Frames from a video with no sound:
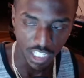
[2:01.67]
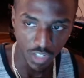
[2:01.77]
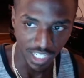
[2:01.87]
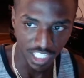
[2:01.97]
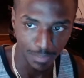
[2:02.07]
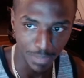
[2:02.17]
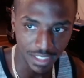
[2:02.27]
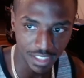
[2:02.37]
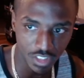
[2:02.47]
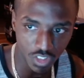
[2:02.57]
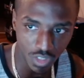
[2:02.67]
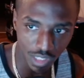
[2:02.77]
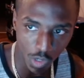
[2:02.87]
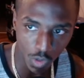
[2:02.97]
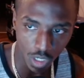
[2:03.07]
expenses are
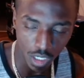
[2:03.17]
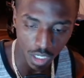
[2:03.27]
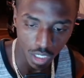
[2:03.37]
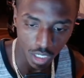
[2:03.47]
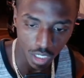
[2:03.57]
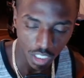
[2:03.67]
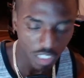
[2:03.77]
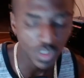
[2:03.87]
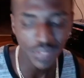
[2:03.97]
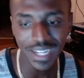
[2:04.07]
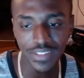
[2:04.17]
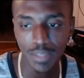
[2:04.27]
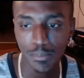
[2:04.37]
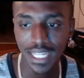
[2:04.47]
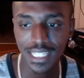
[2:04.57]
low, you don't even have to
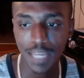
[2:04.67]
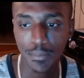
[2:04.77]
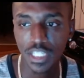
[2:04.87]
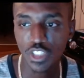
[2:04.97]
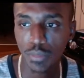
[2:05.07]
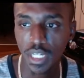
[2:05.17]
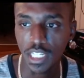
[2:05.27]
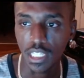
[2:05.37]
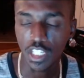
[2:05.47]
make that much money.